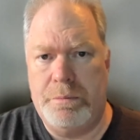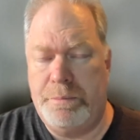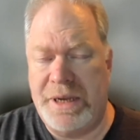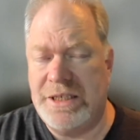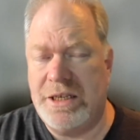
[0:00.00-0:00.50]

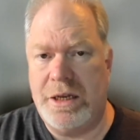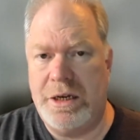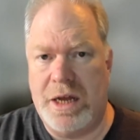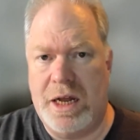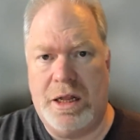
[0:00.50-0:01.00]
basically
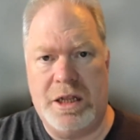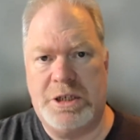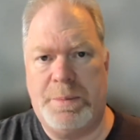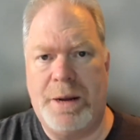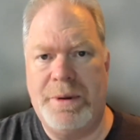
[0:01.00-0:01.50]
done little
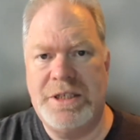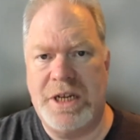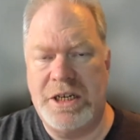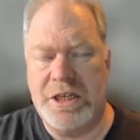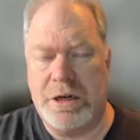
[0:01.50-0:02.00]
experiments
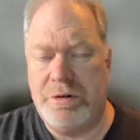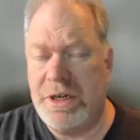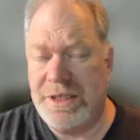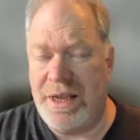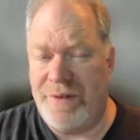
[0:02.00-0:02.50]
in each country
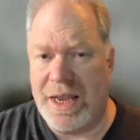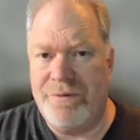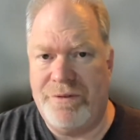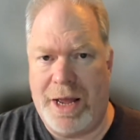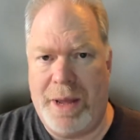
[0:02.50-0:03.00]
to see if I
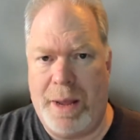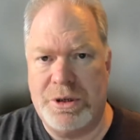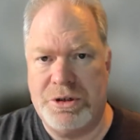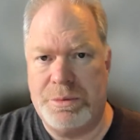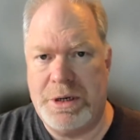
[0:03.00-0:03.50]
can find my
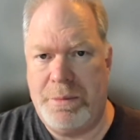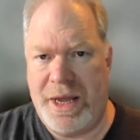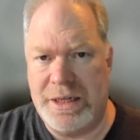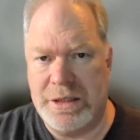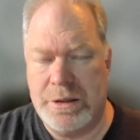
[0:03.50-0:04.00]
prescription
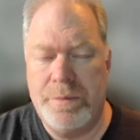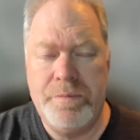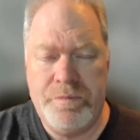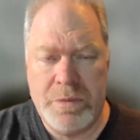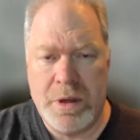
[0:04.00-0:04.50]
meds.
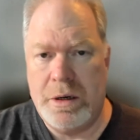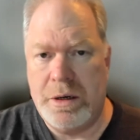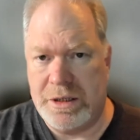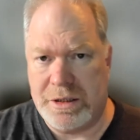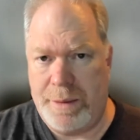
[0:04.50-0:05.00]

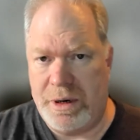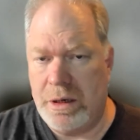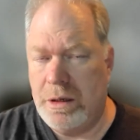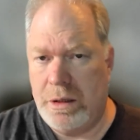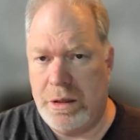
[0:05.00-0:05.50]

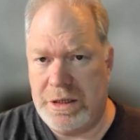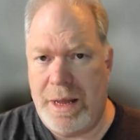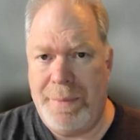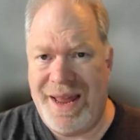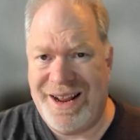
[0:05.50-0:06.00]
Disclaimer: this is
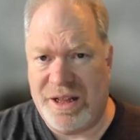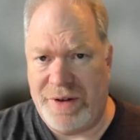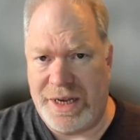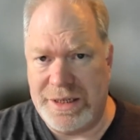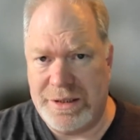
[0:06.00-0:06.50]
not medical
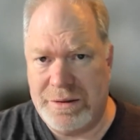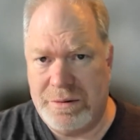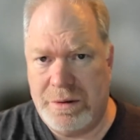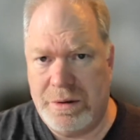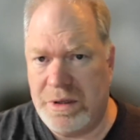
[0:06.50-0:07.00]
advice.
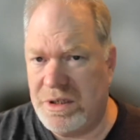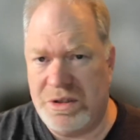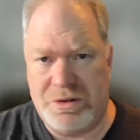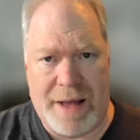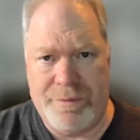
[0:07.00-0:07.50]
This
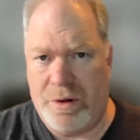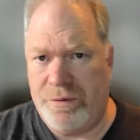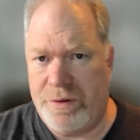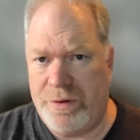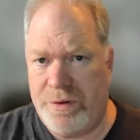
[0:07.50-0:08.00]
is travel
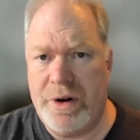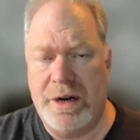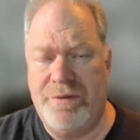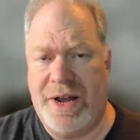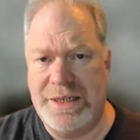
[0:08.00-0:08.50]
friend-to-friend
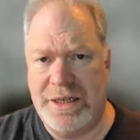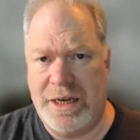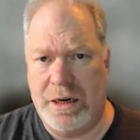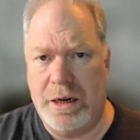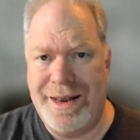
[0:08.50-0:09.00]
advice
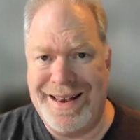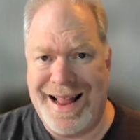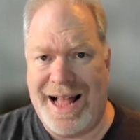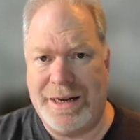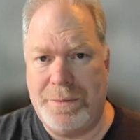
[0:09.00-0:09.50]
here,
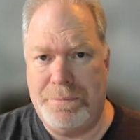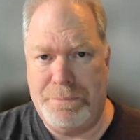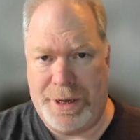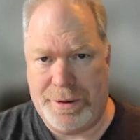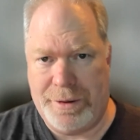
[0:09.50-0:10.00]
not
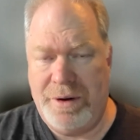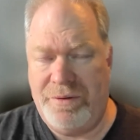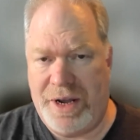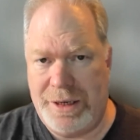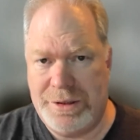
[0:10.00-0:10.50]
medical
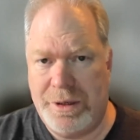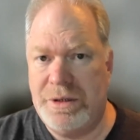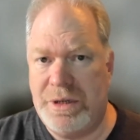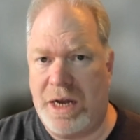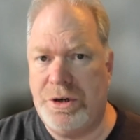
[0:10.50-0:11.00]
advice.
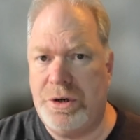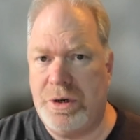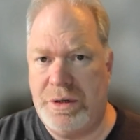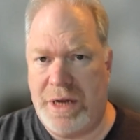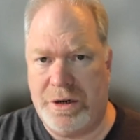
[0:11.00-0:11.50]
Talk to your
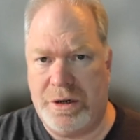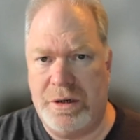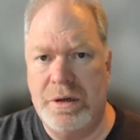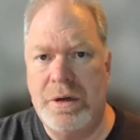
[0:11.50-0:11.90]
own doctor.